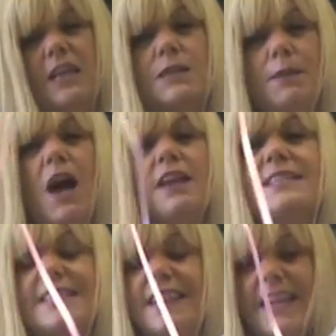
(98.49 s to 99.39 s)
To be
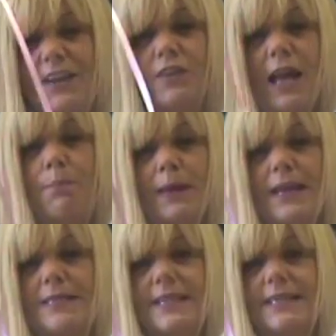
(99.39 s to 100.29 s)
honest, the thinner that
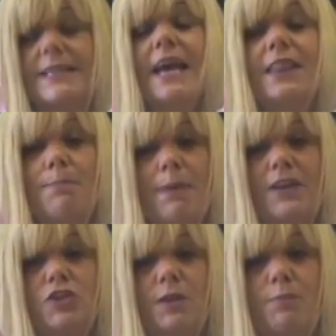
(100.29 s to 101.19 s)
piece is, the
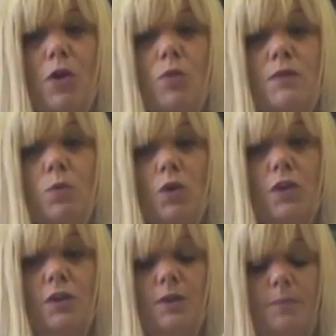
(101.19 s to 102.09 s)
better the bow will work.